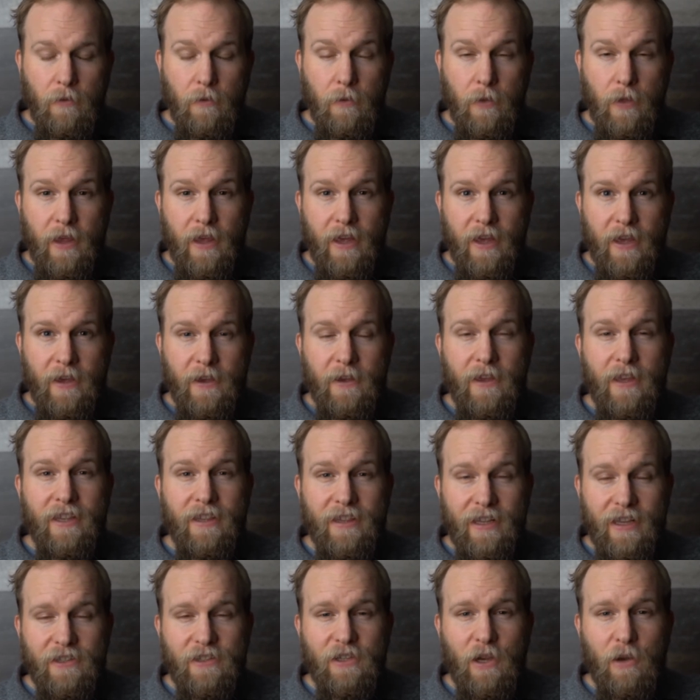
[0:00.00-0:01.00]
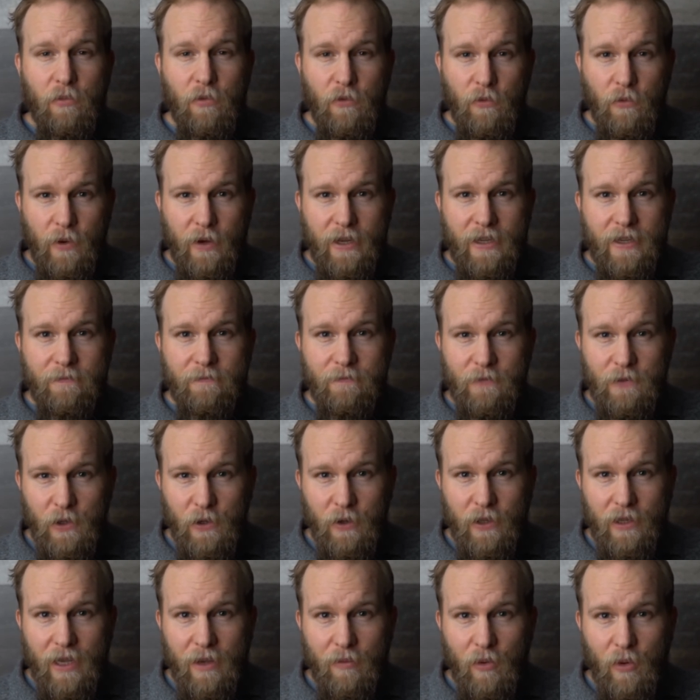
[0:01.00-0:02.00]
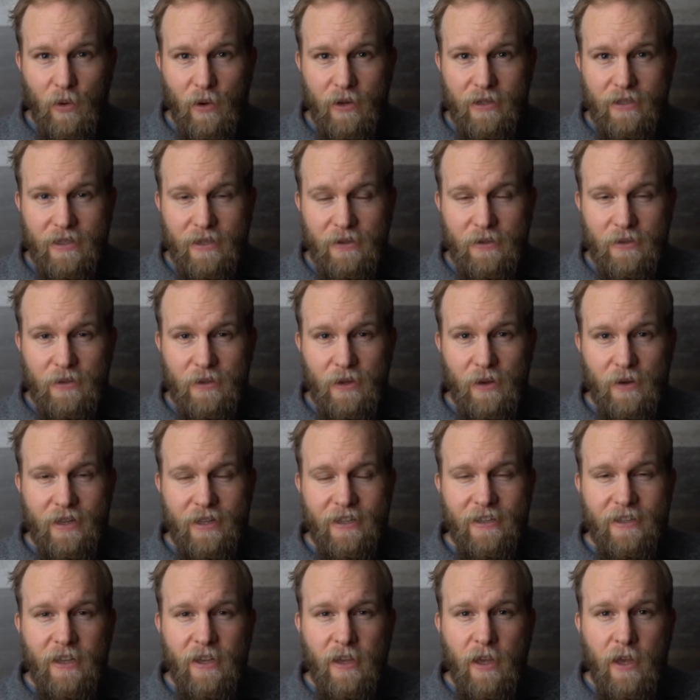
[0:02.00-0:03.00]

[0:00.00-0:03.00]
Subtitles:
there in that type of way. Go on, get my words out slowly.